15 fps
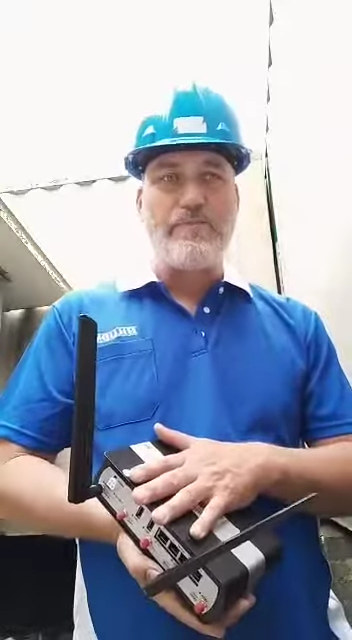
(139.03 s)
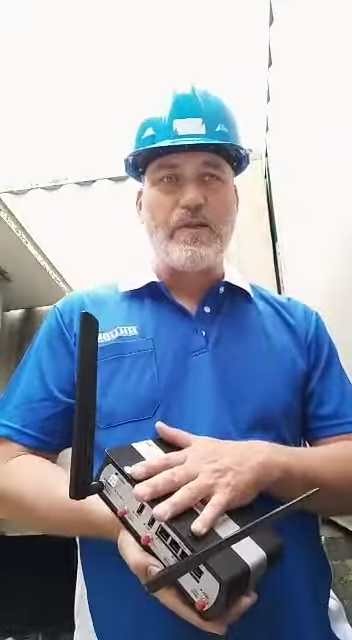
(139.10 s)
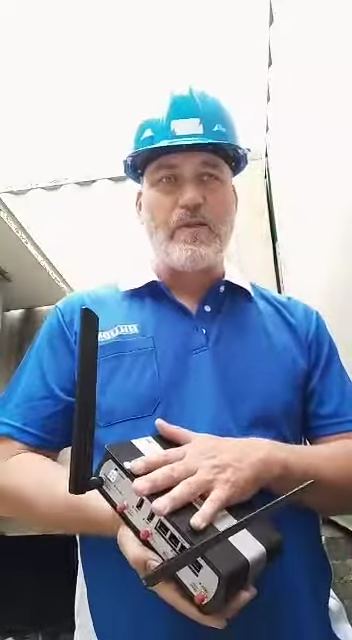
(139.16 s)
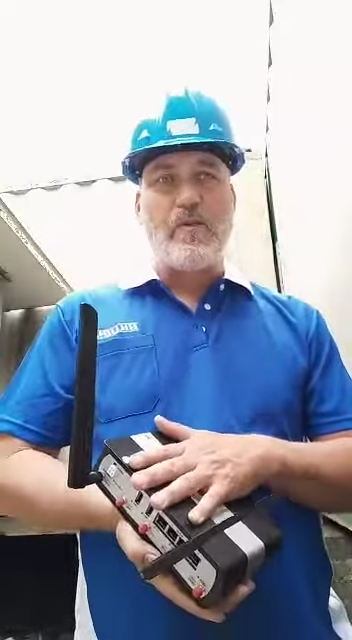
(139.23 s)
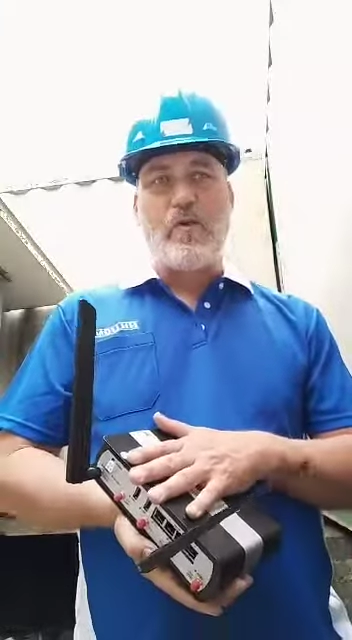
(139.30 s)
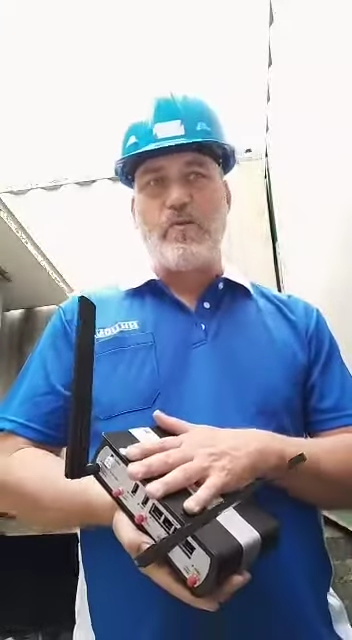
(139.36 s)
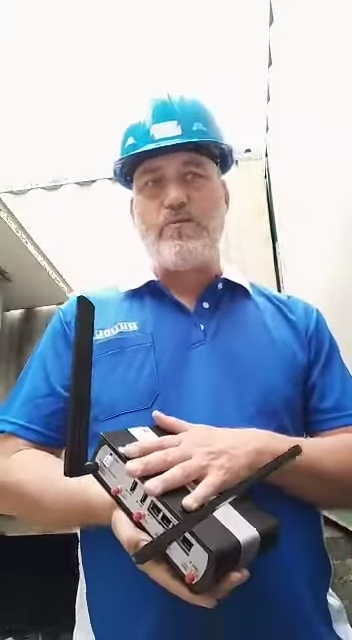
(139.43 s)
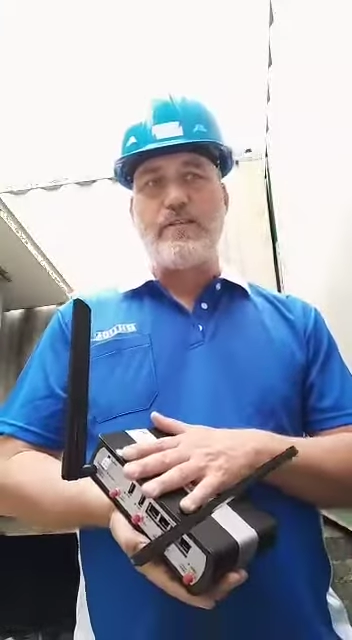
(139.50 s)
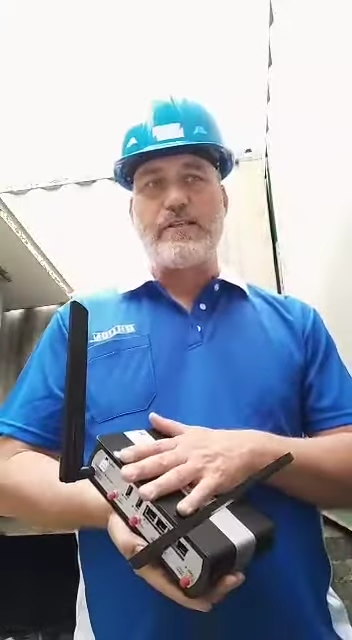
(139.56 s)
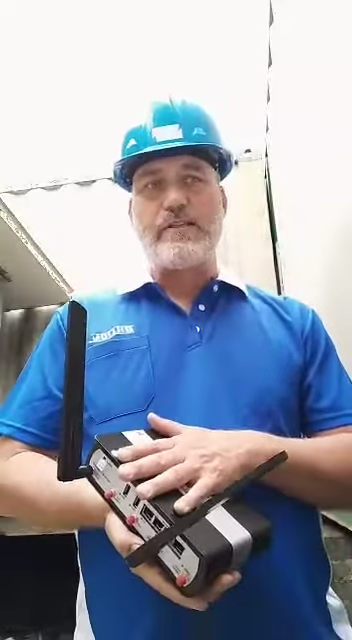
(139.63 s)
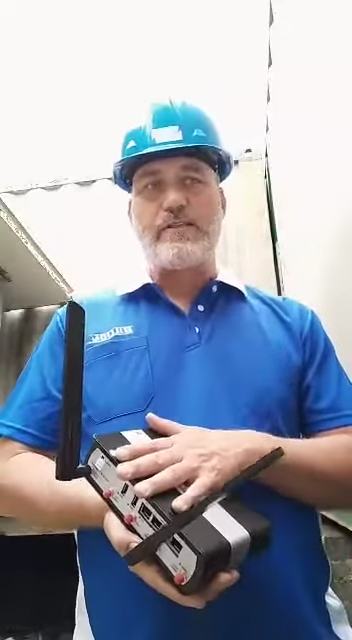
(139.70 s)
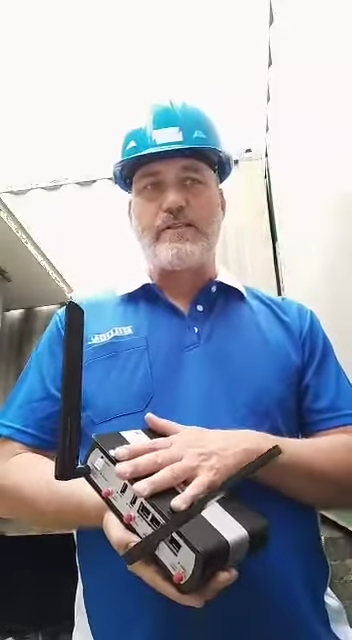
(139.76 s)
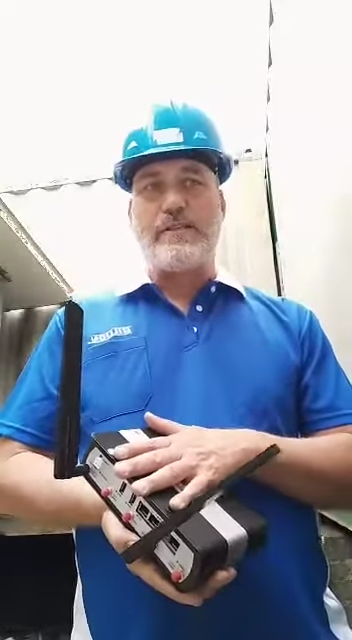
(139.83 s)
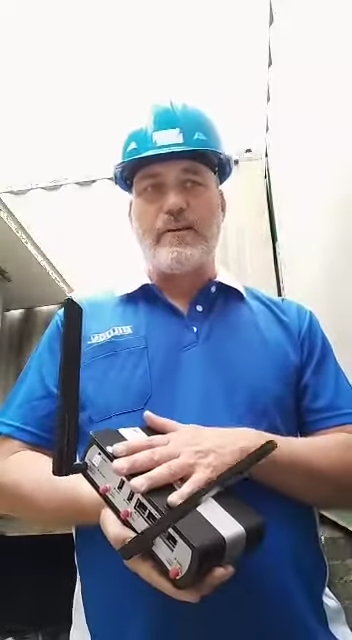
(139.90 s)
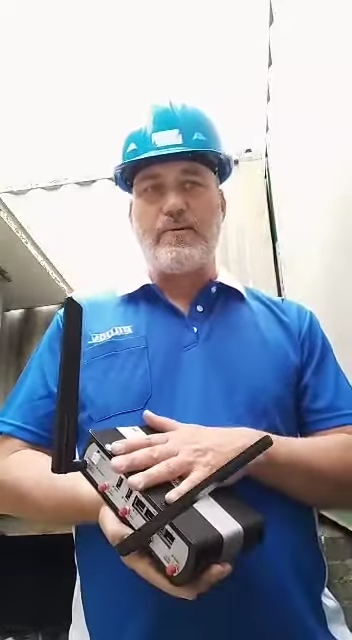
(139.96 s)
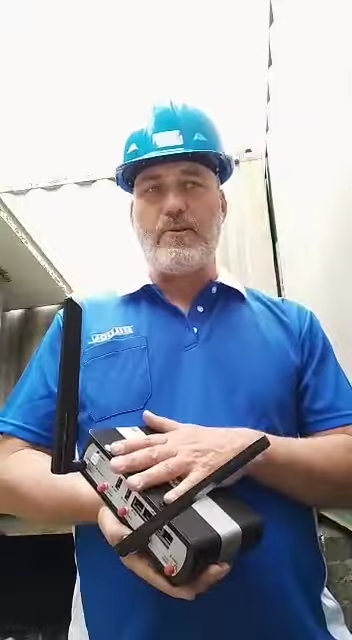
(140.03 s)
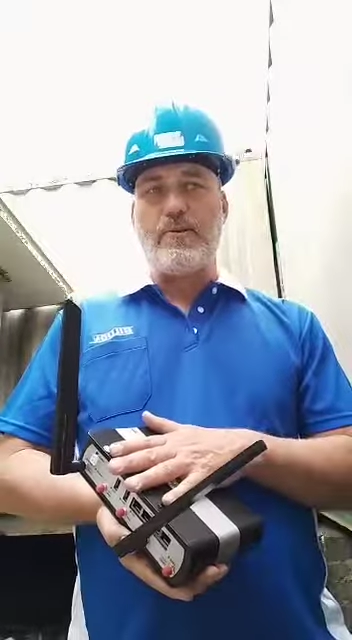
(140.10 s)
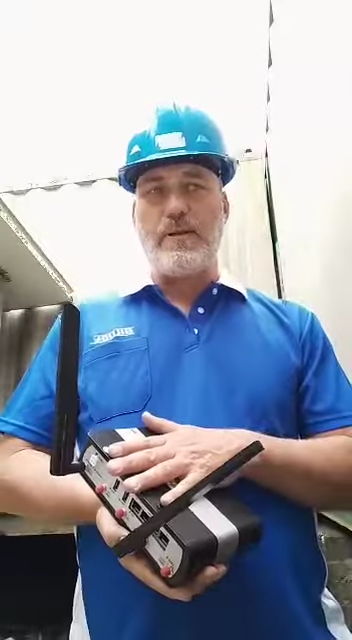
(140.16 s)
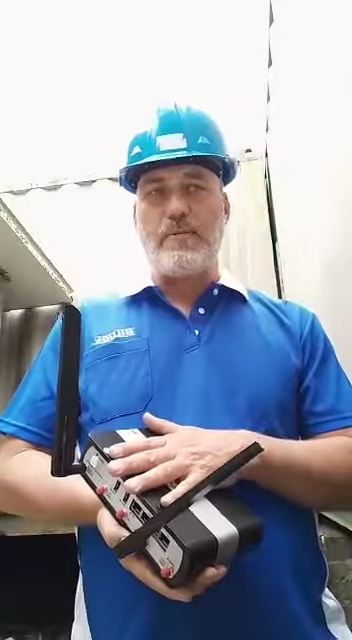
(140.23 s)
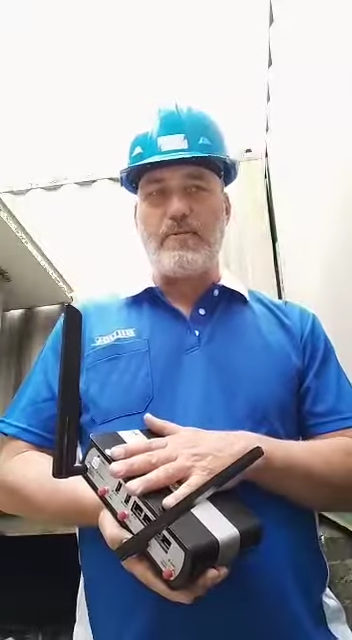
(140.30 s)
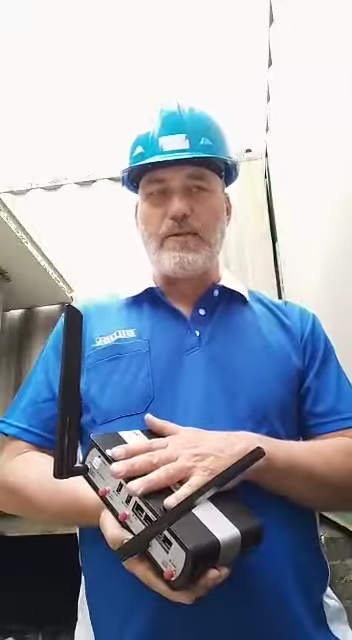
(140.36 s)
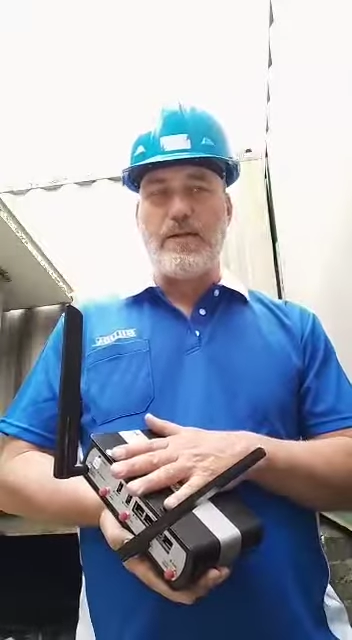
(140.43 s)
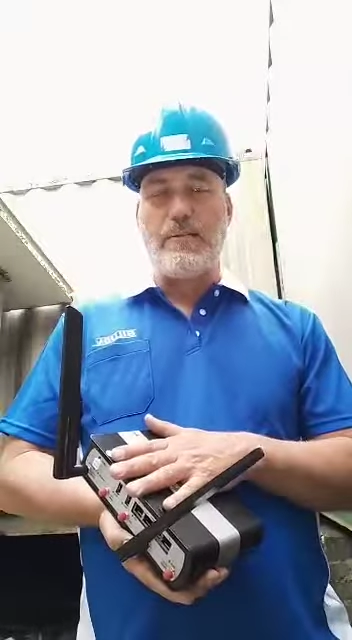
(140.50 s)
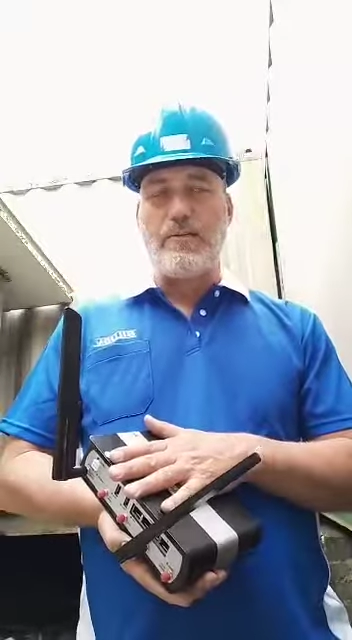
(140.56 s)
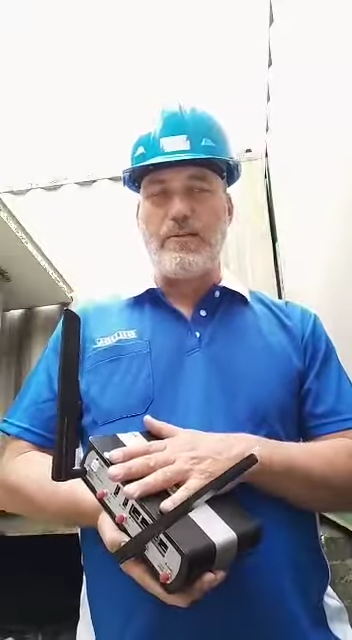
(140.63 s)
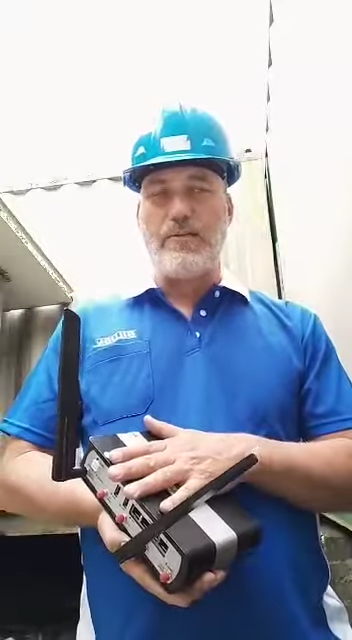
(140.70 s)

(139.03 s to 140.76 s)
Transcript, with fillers: or visit www.billion.com.